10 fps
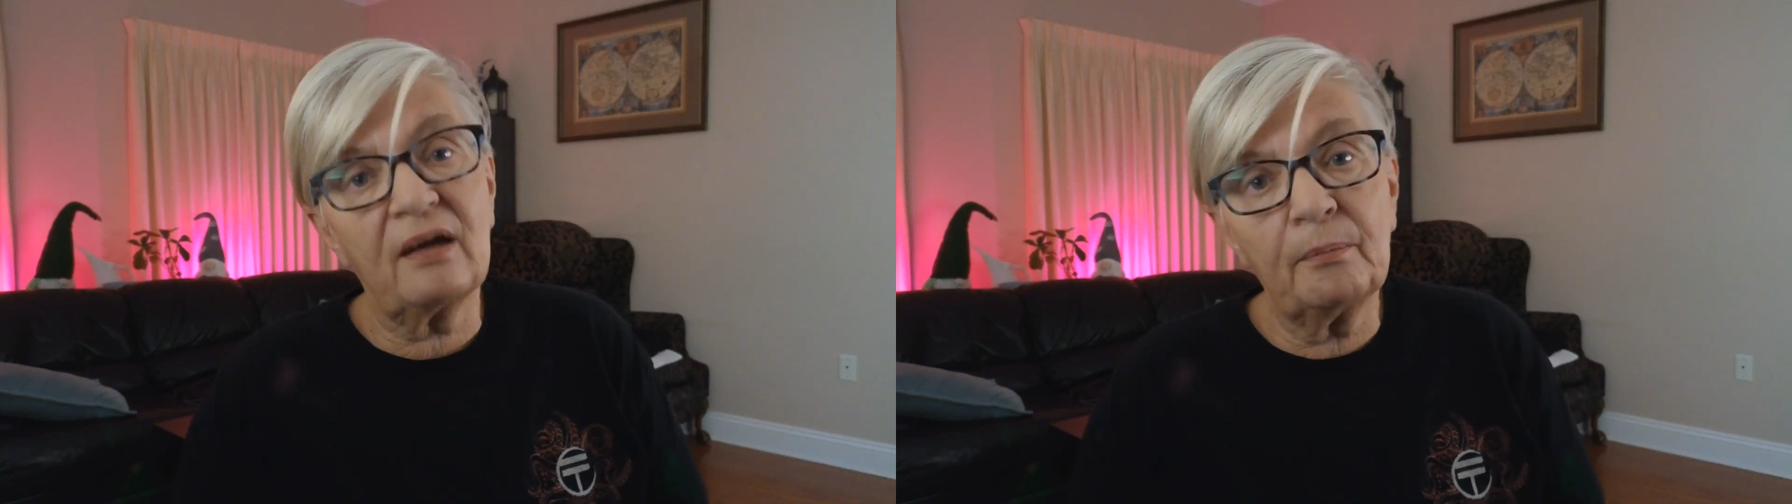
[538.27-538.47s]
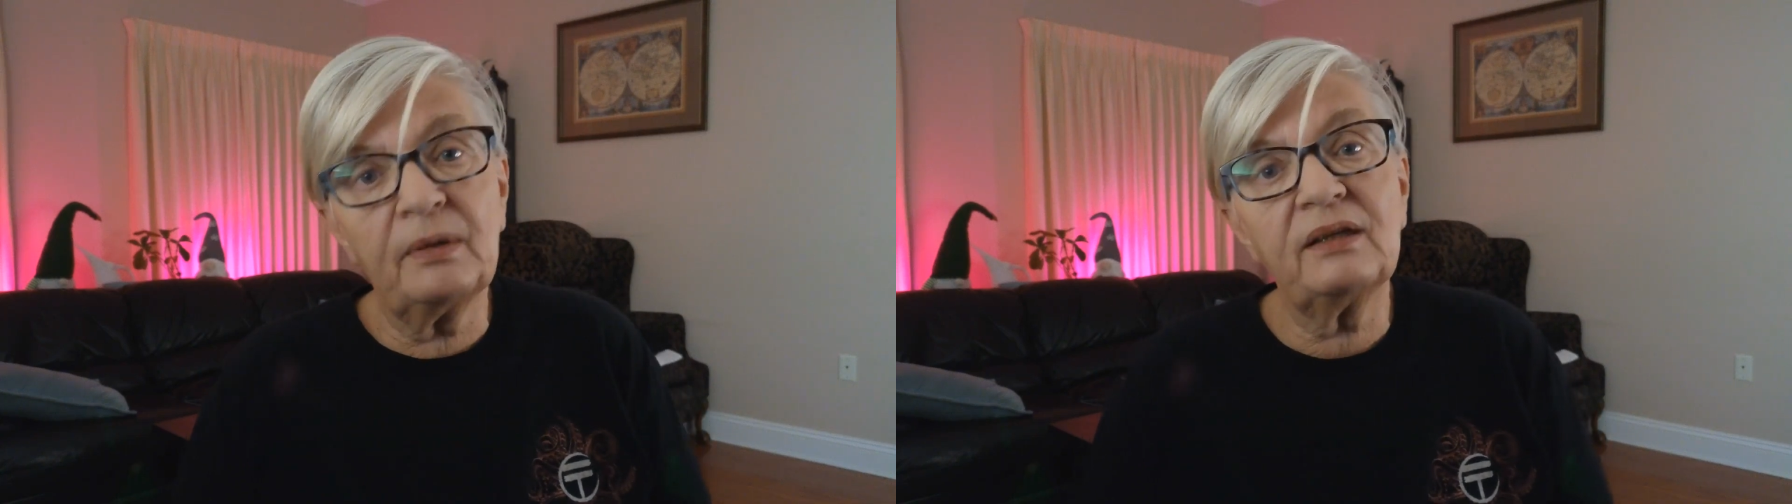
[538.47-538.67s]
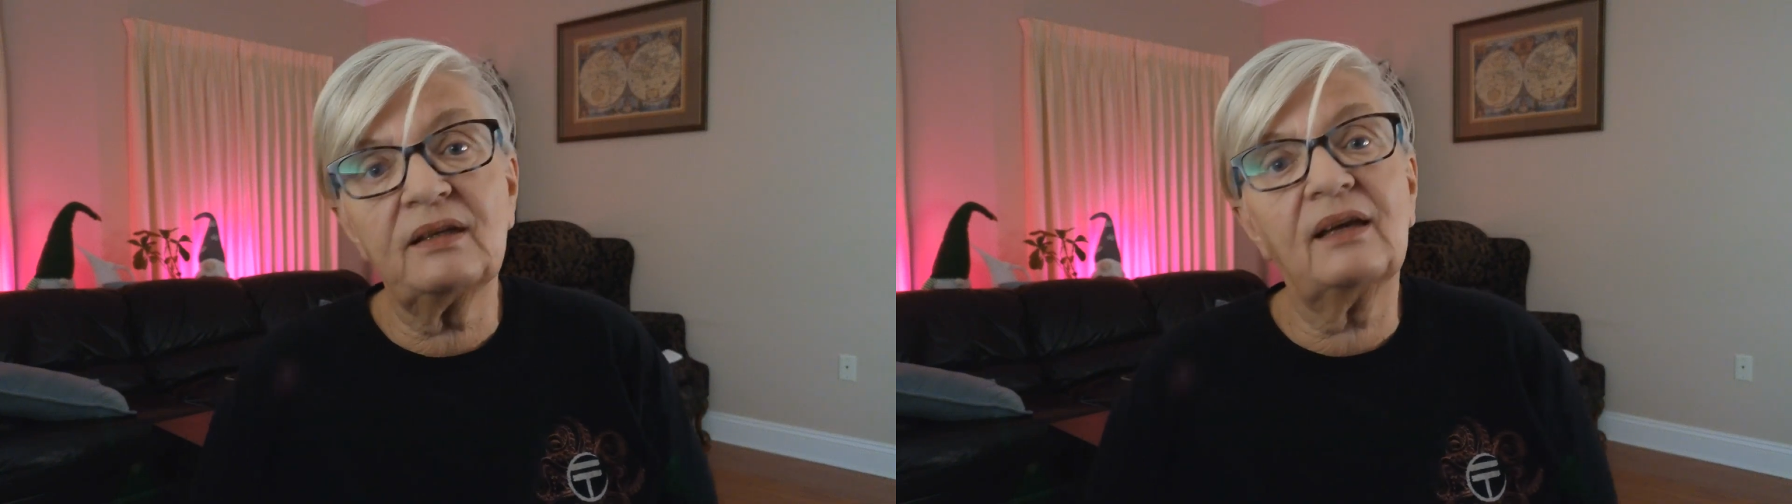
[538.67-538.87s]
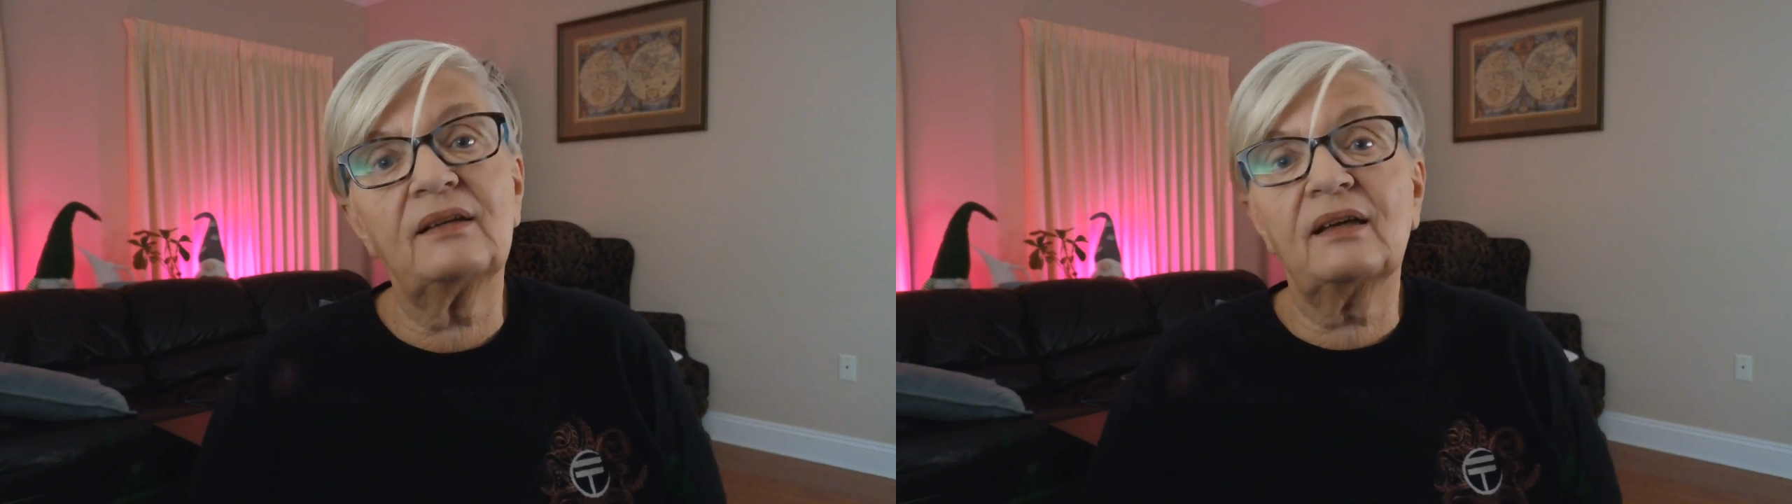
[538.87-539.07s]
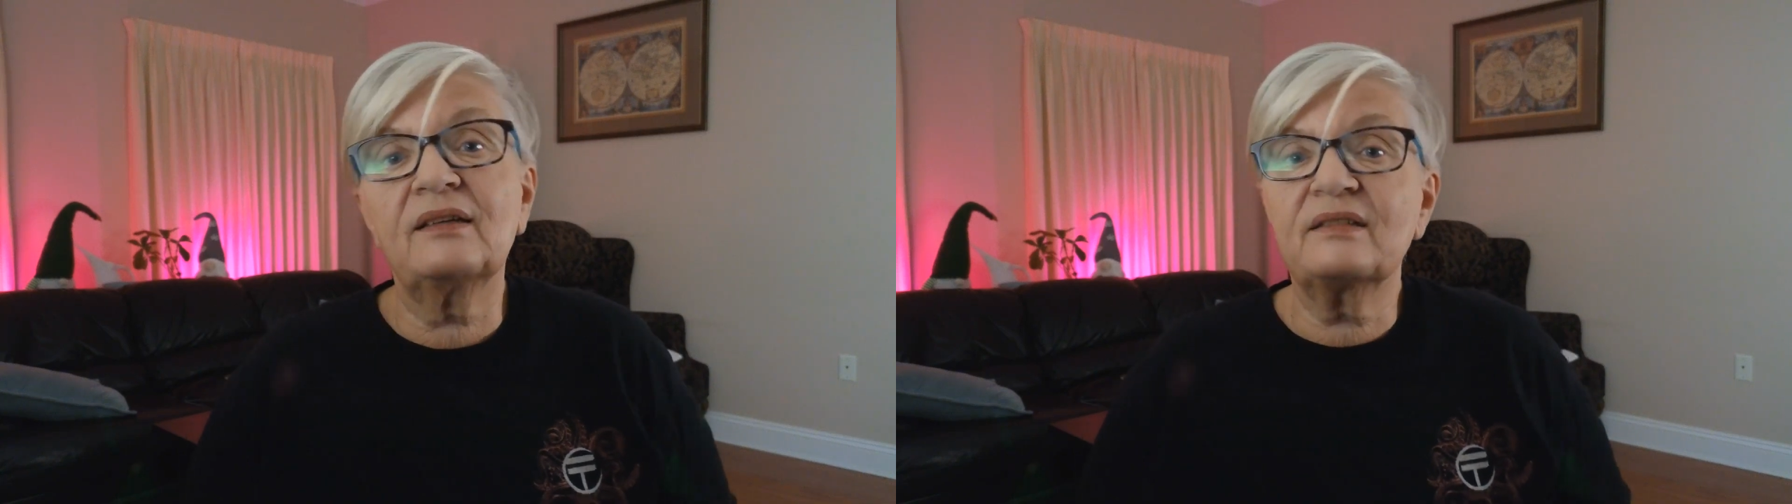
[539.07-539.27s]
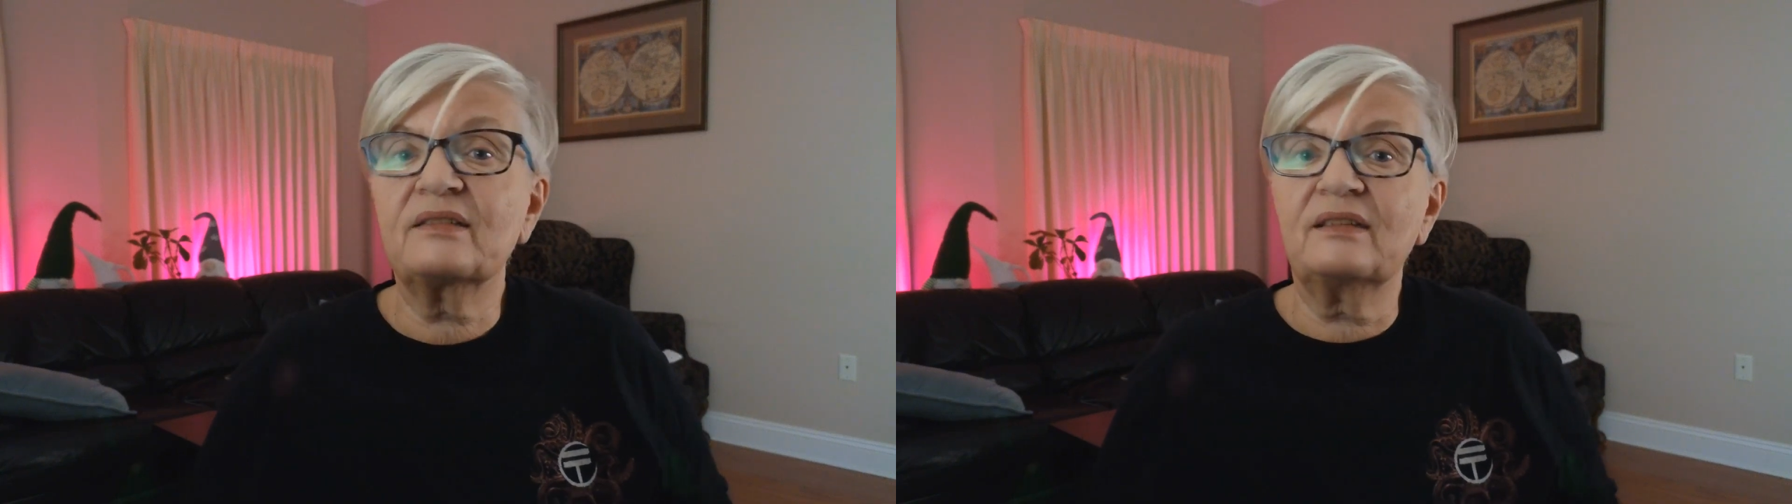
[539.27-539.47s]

and I still